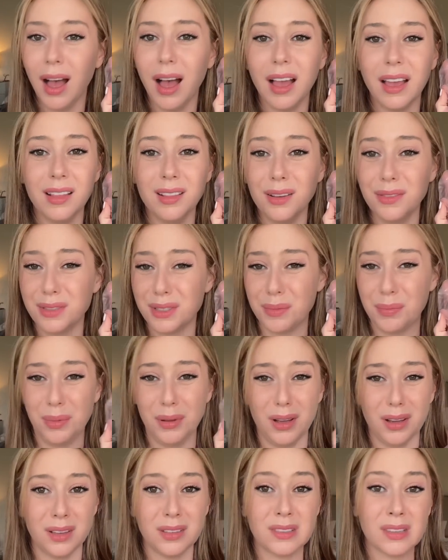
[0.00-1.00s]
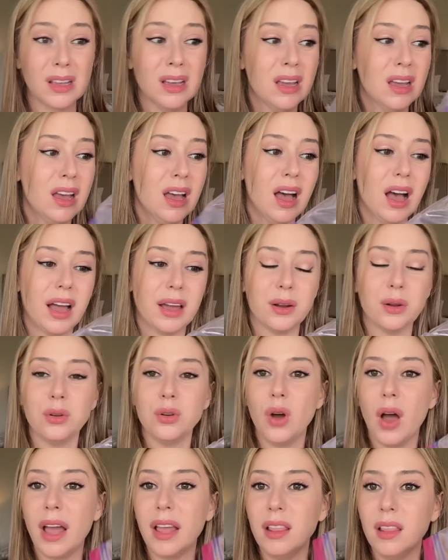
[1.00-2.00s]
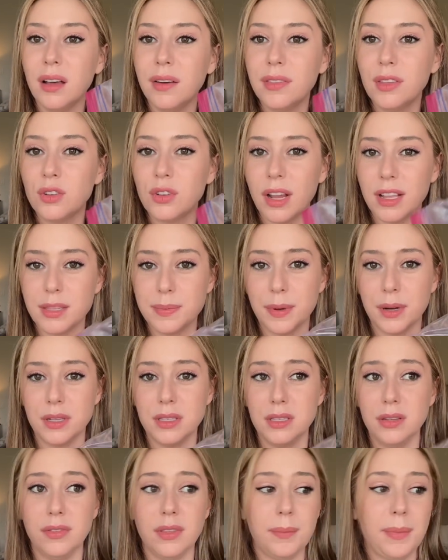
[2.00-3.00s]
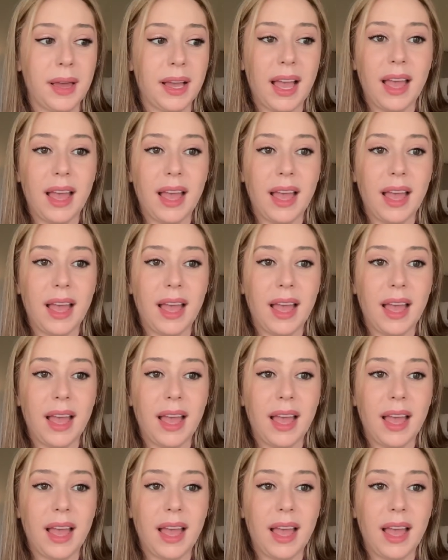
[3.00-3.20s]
I love Ziplocs. I don't know, I love the transparency of the bag.